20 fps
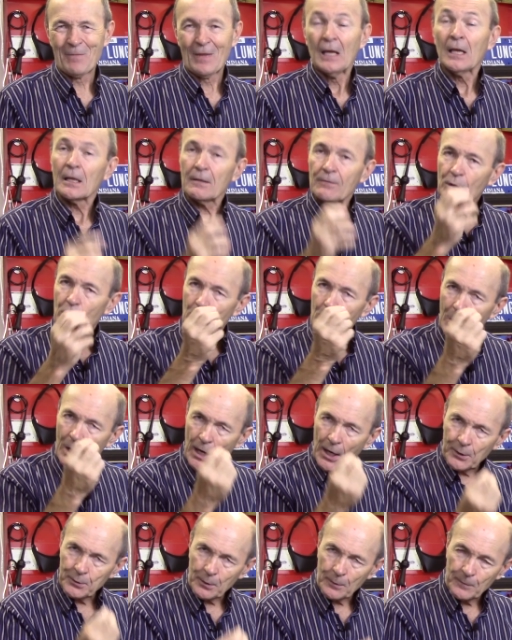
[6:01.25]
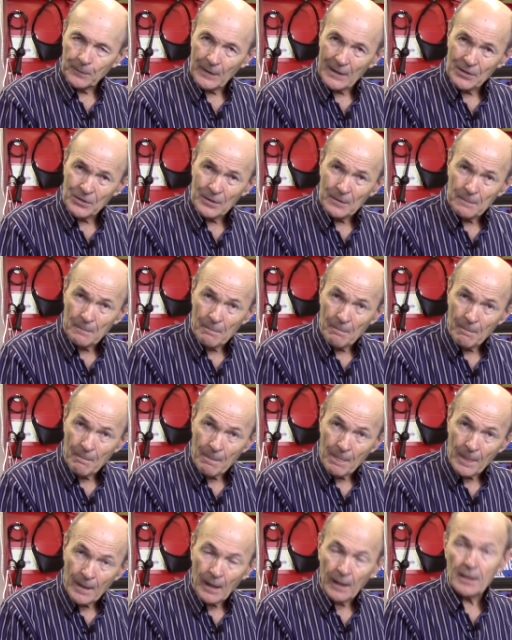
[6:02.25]
If you go to 100 feet
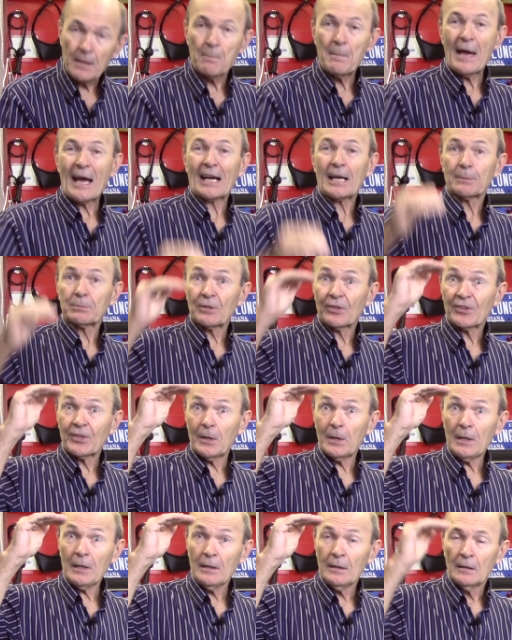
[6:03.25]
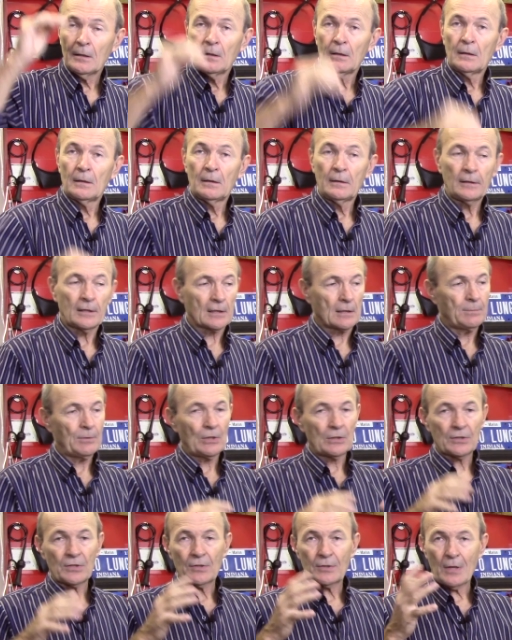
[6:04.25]
and then back up to 30, the
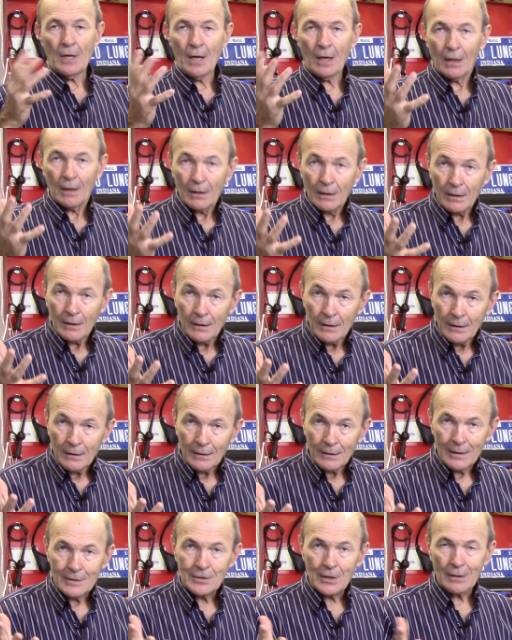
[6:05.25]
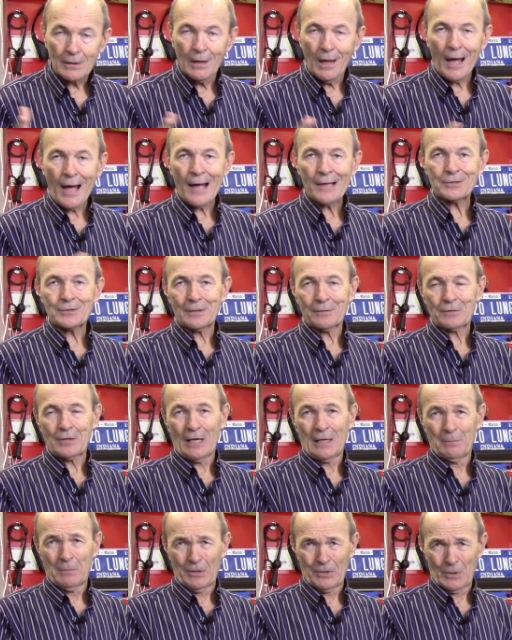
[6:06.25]
computer says, hey, you got lots of
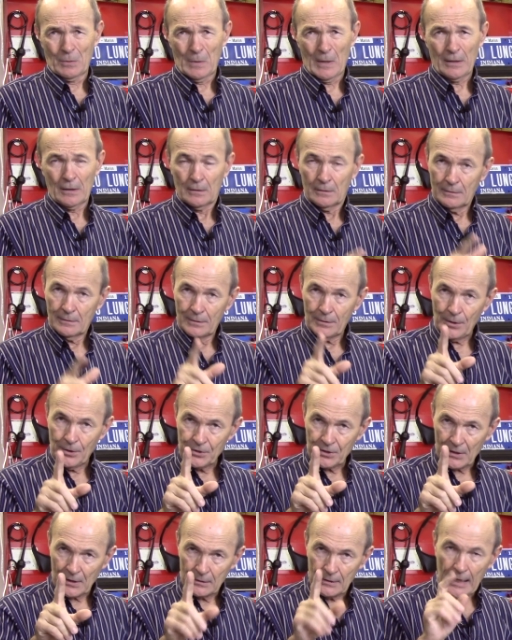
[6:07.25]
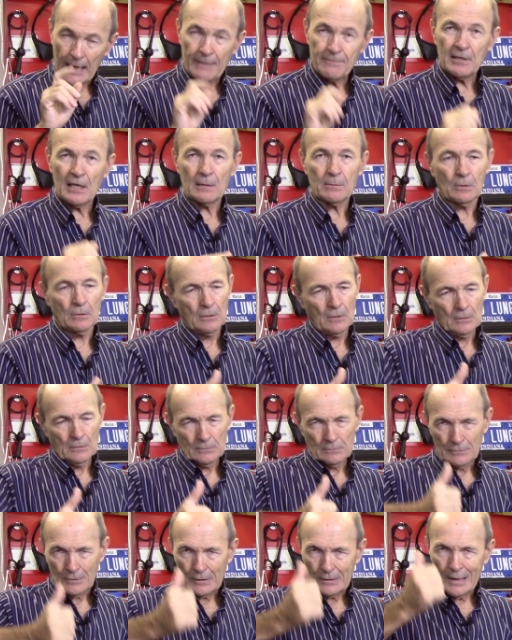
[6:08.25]
time underwater. Using a dive table,
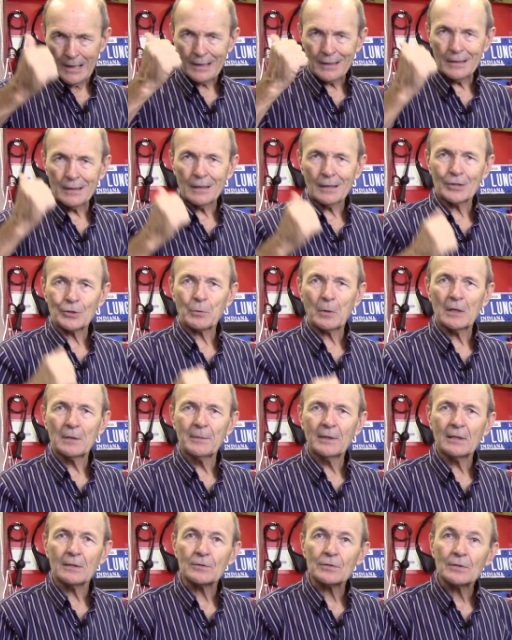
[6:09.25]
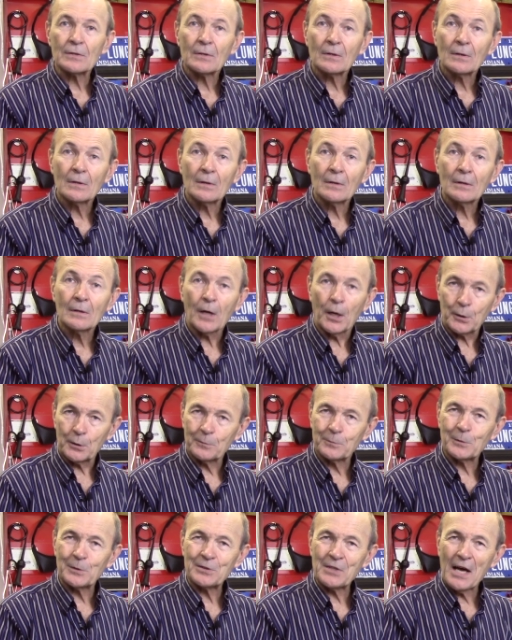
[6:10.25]
you're out of there in 20 minutes.
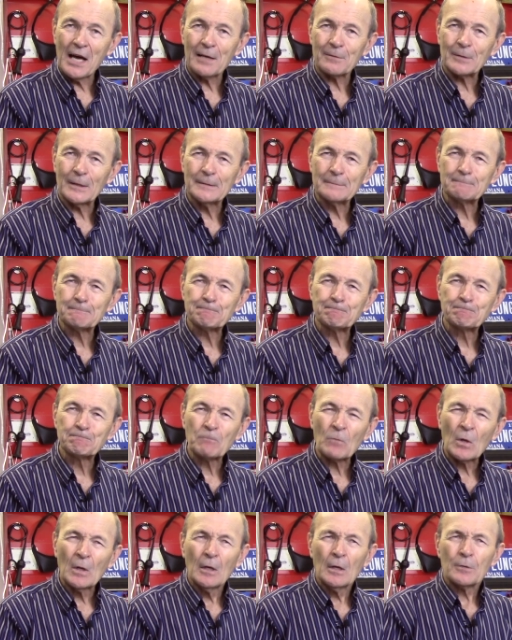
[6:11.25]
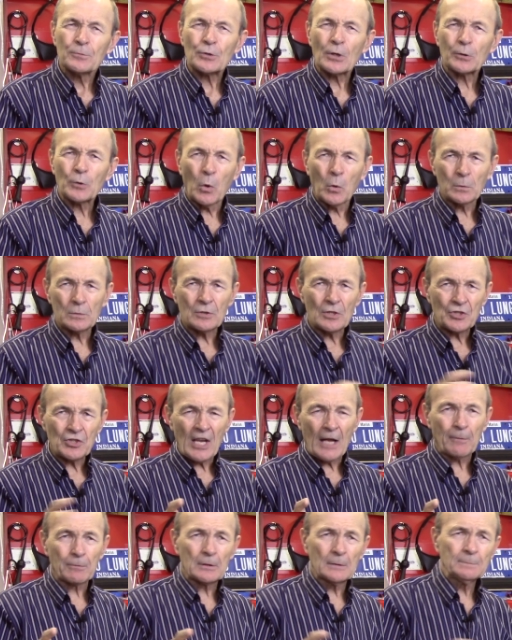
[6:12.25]
100 foot dive, right? So don't
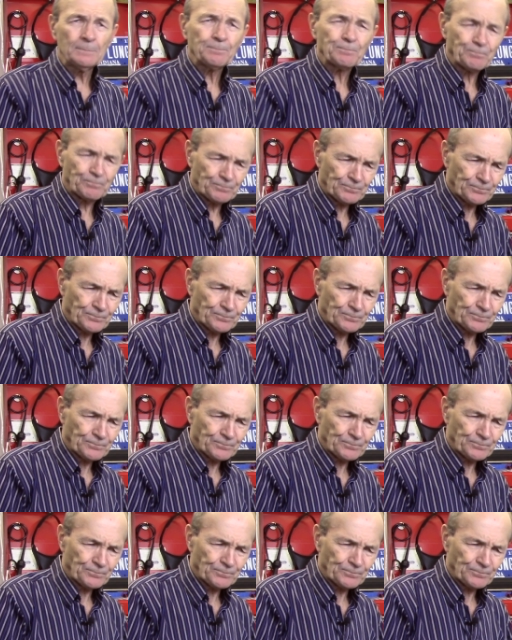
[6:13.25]
discount them.